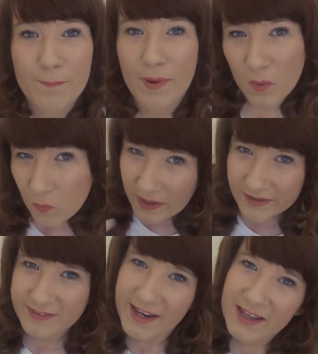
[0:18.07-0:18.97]
but
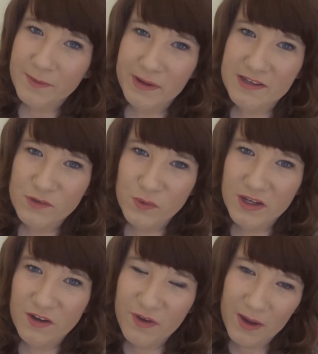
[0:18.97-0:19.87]
while telling my
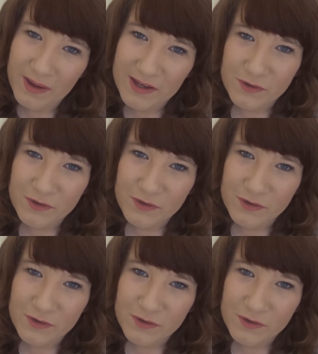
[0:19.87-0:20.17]
story of how I